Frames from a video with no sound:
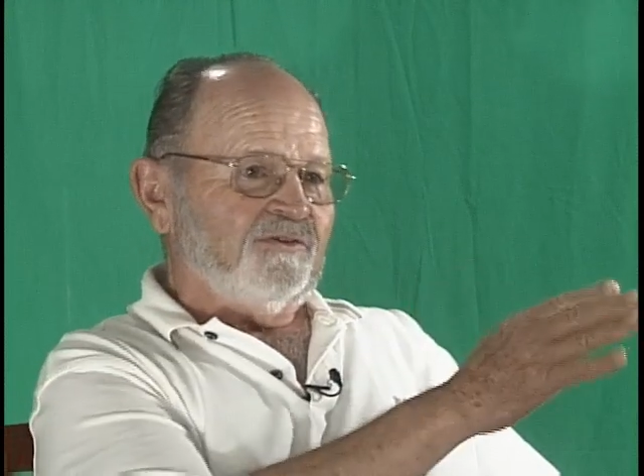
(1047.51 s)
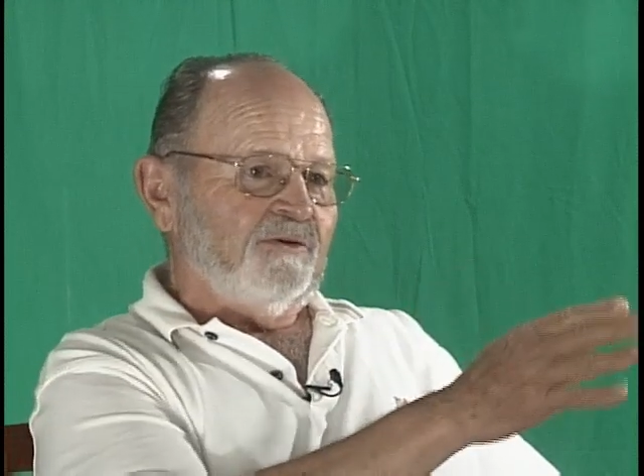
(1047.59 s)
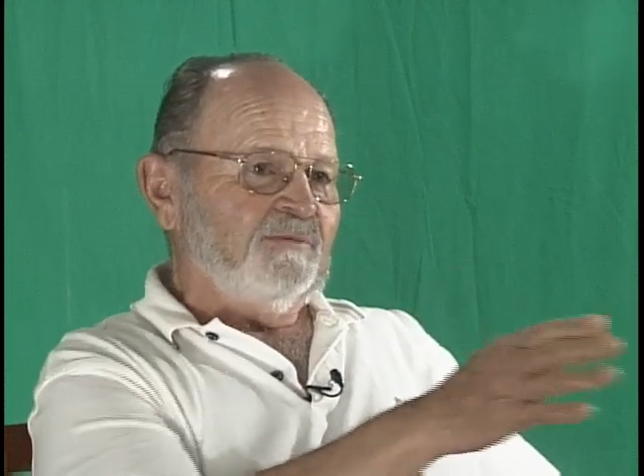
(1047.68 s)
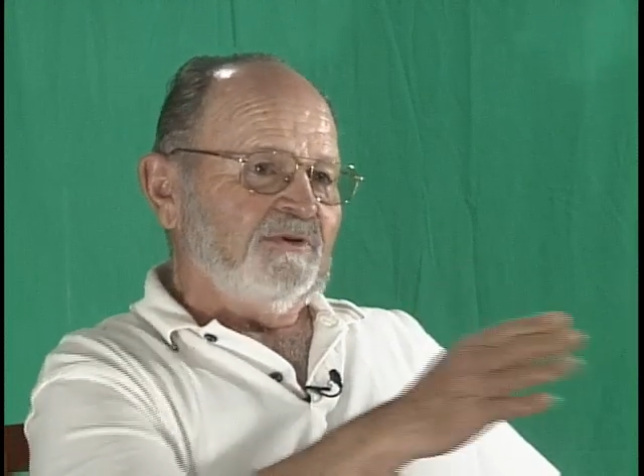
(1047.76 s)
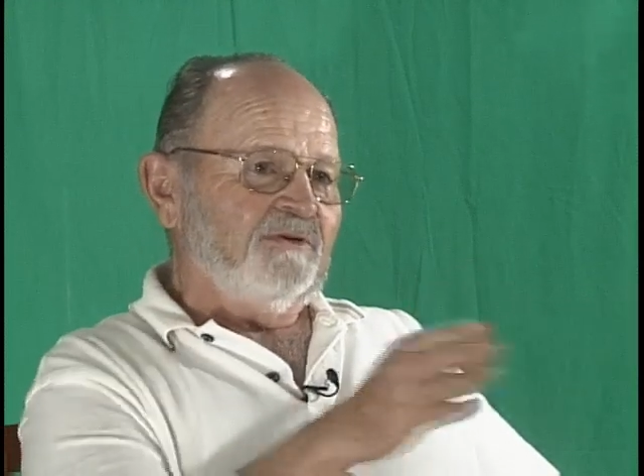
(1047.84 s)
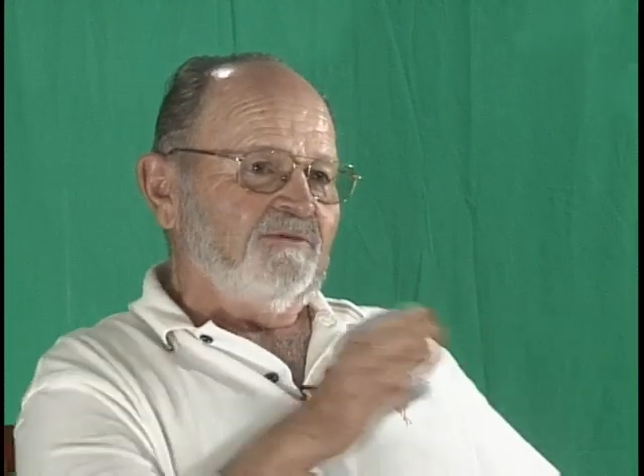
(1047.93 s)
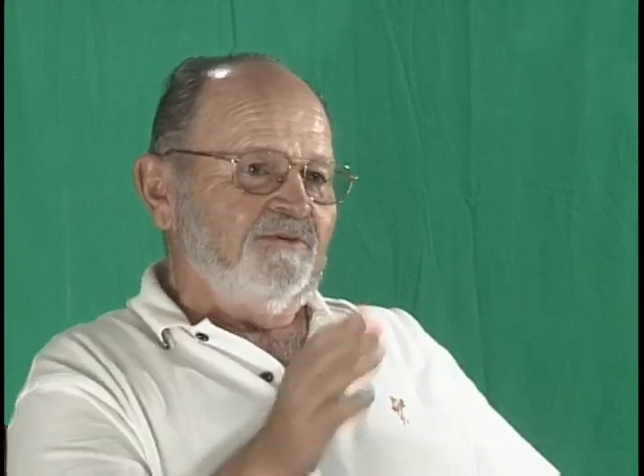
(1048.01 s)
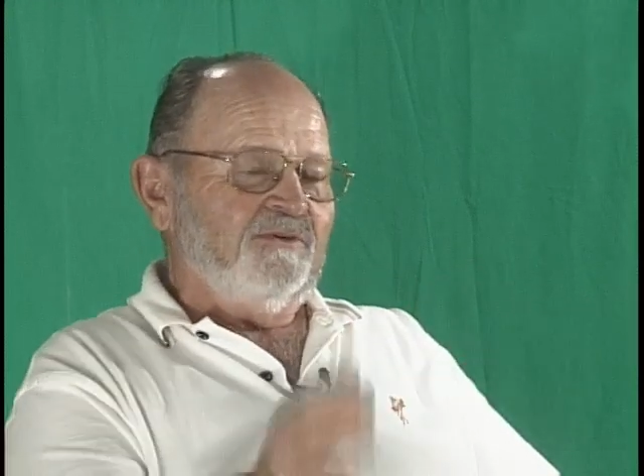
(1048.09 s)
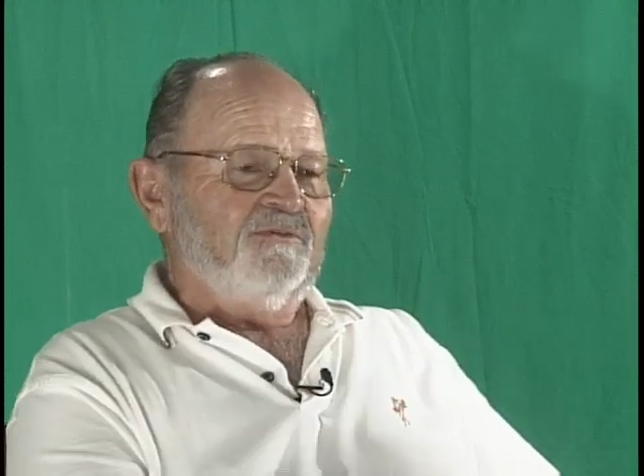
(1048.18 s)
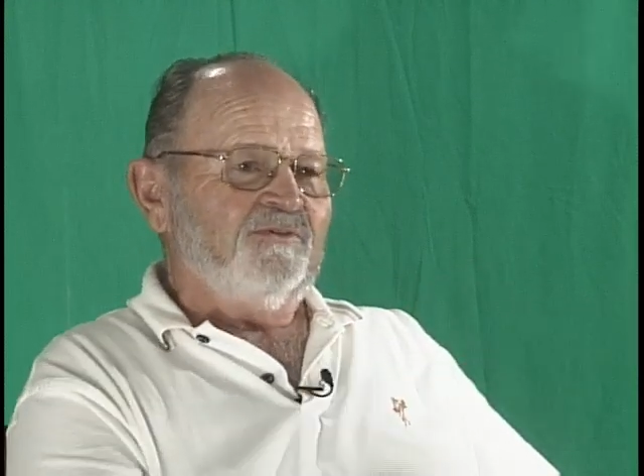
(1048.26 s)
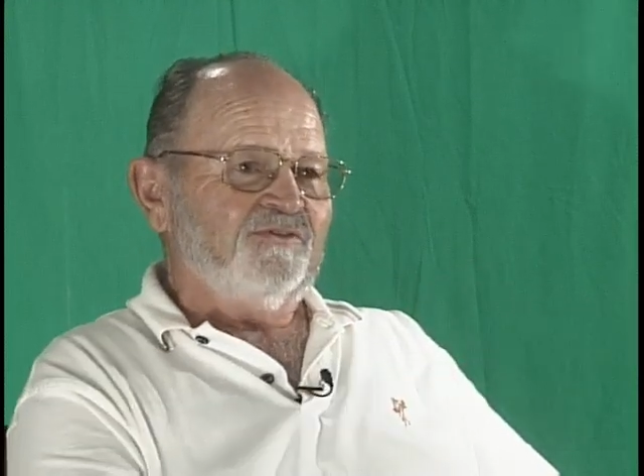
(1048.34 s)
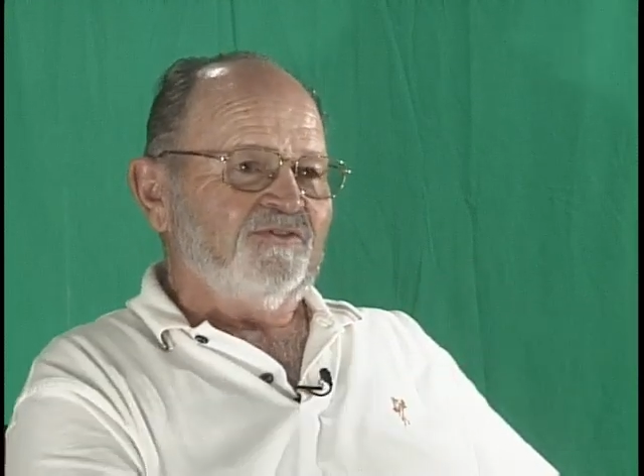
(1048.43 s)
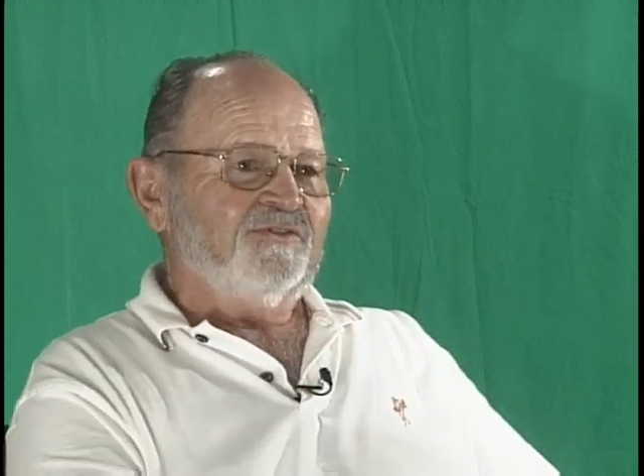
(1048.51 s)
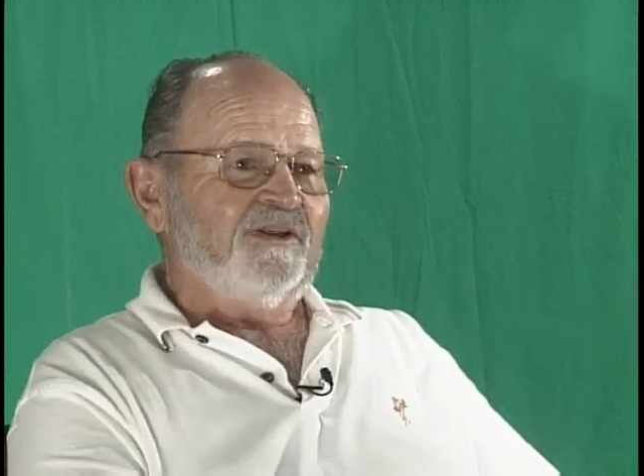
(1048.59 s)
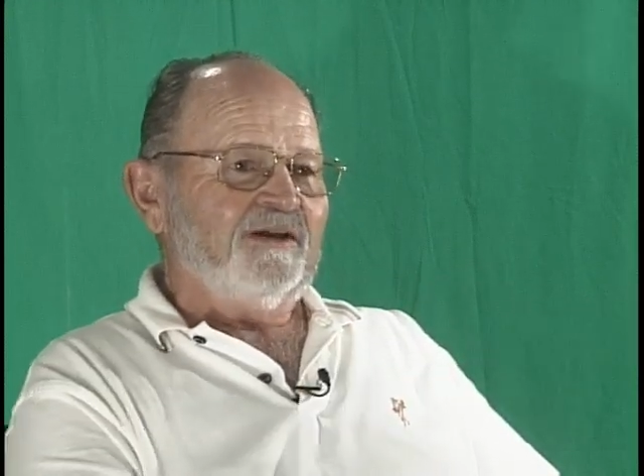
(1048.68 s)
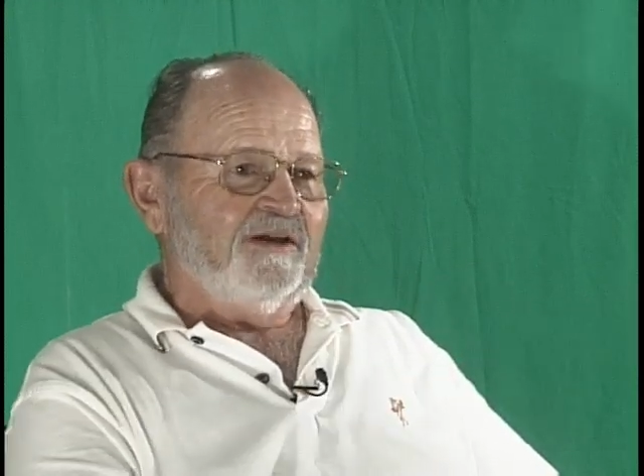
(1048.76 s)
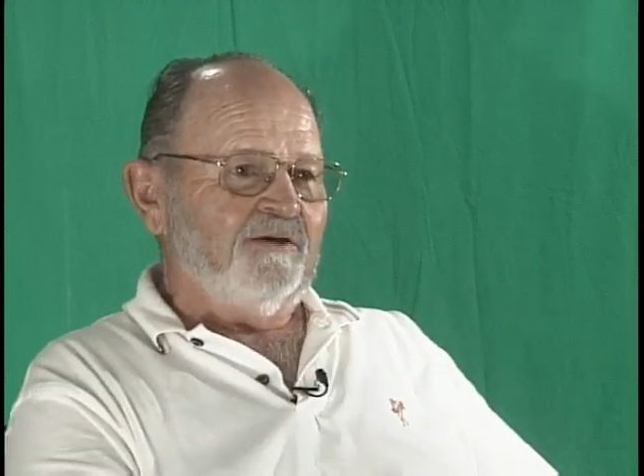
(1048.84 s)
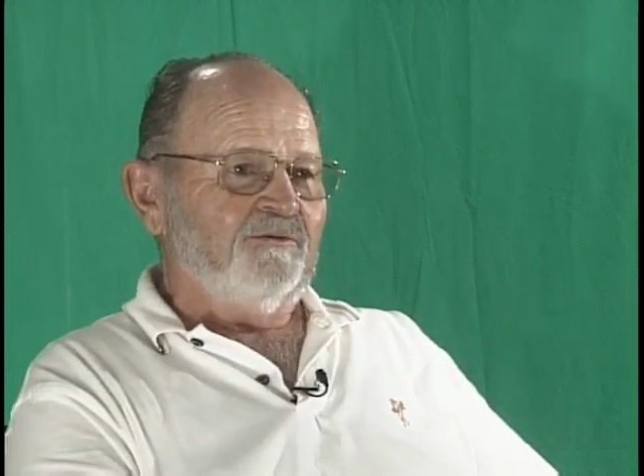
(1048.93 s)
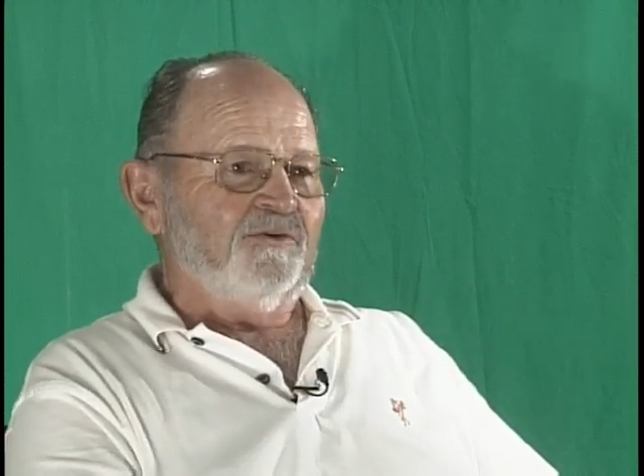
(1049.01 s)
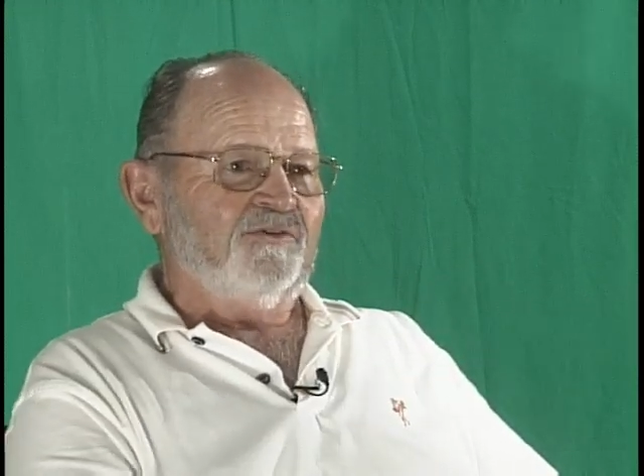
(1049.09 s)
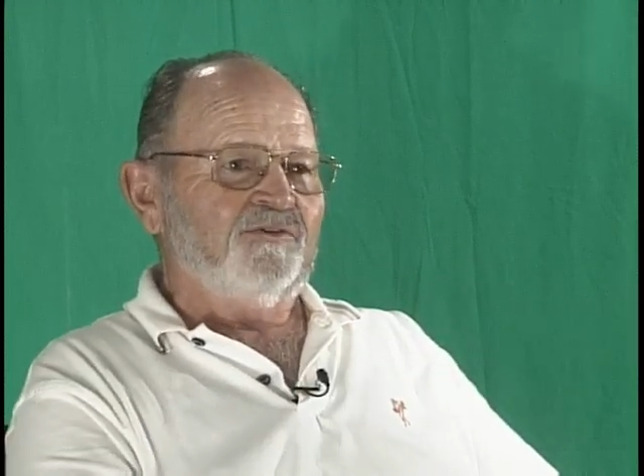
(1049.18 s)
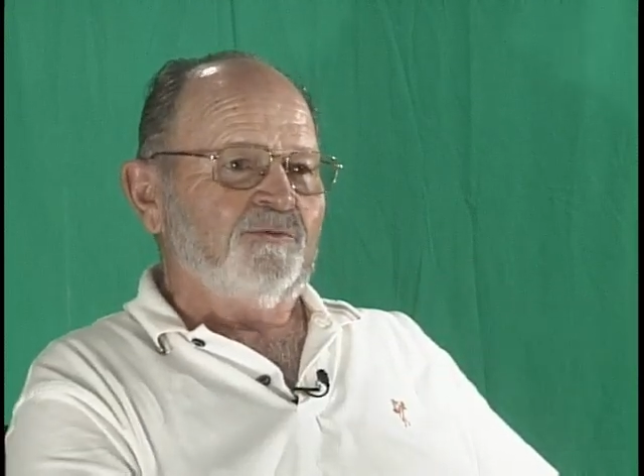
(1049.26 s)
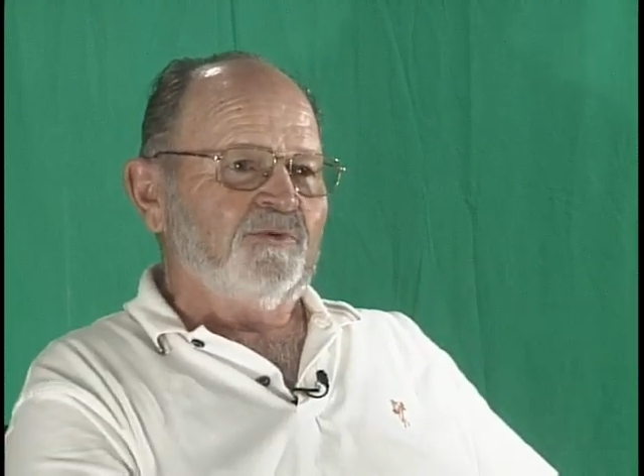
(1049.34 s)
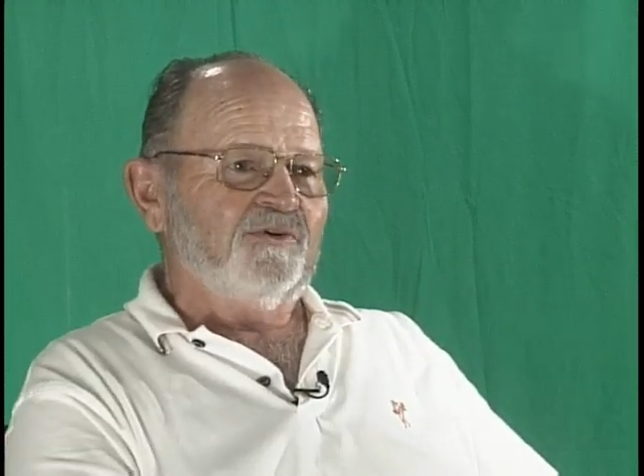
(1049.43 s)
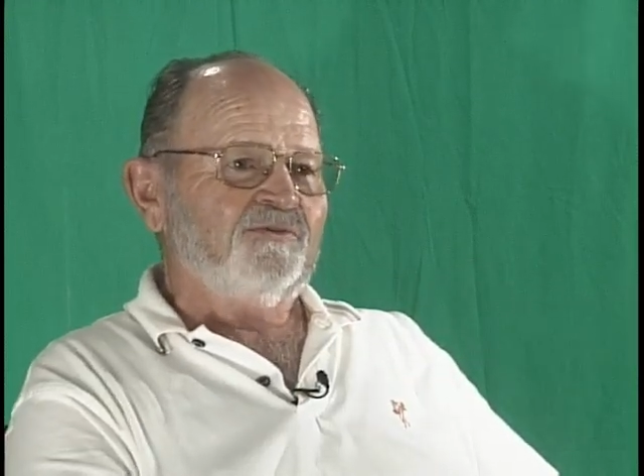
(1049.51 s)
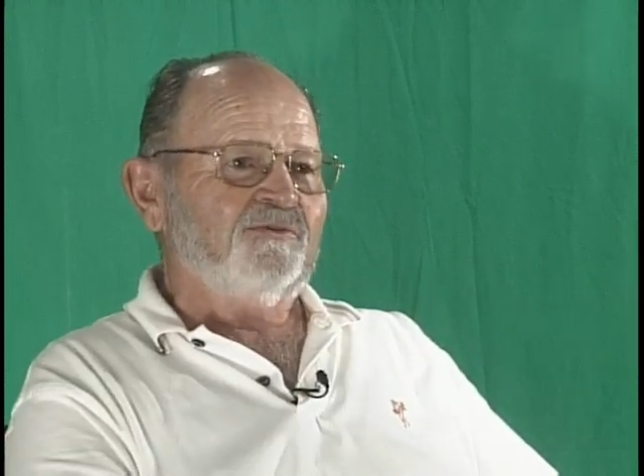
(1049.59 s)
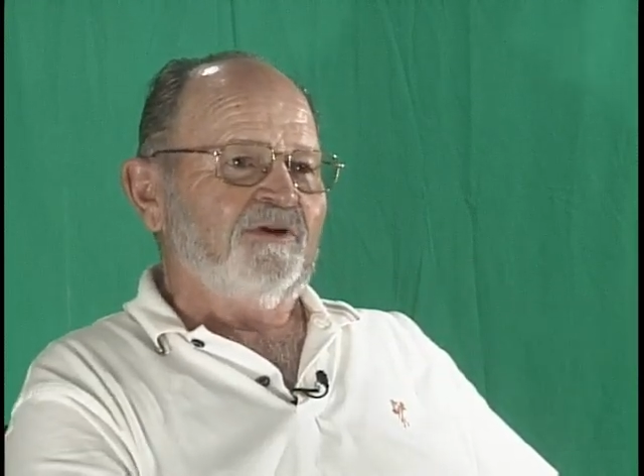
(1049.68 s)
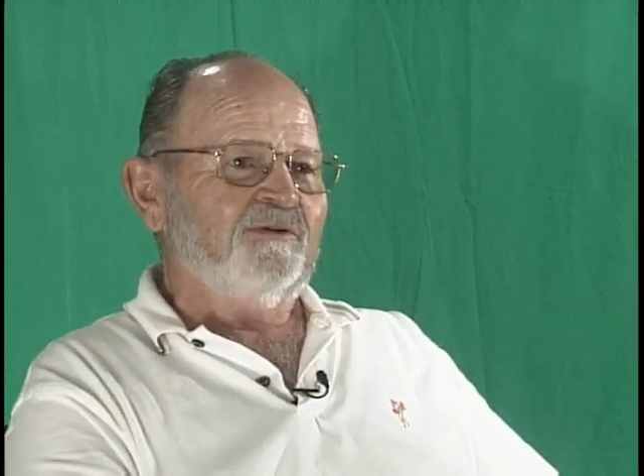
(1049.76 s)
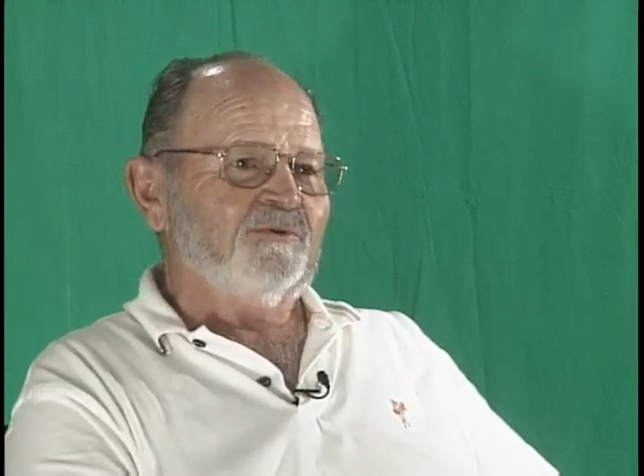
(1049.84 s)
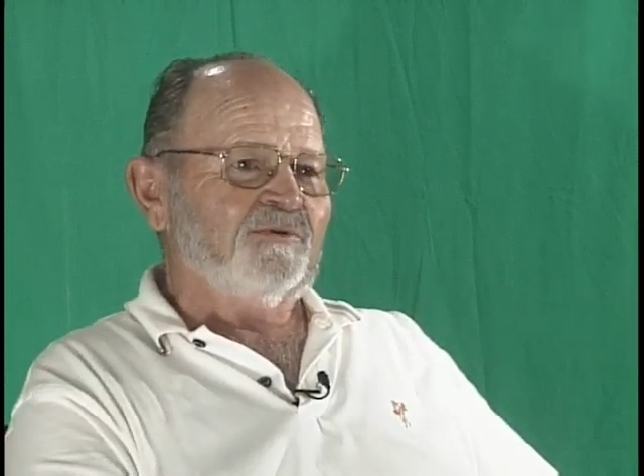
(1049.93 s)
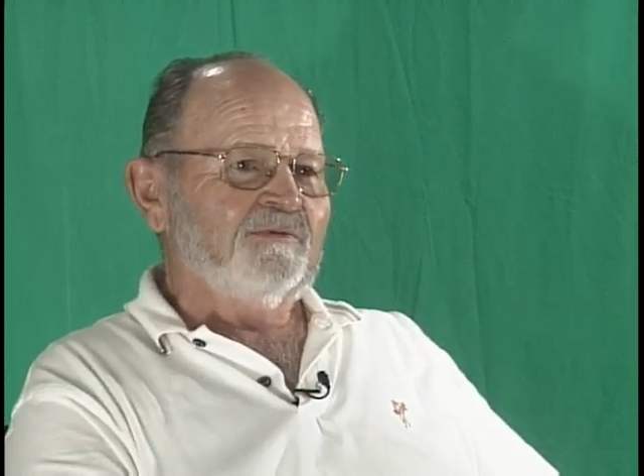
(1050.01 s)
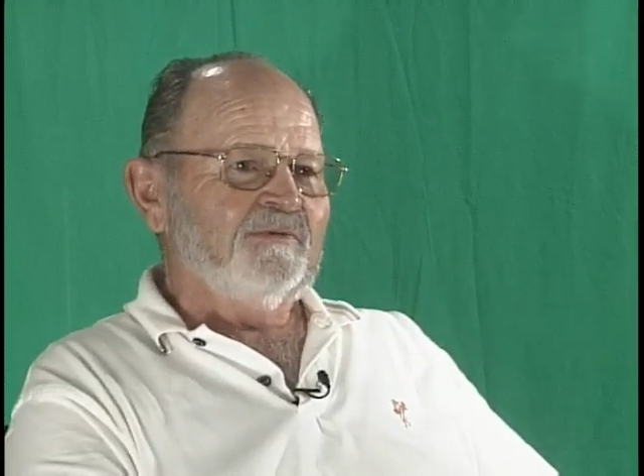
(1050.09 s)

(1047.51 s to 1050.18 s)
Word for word: I mean, I was, was just like I was the bus driver.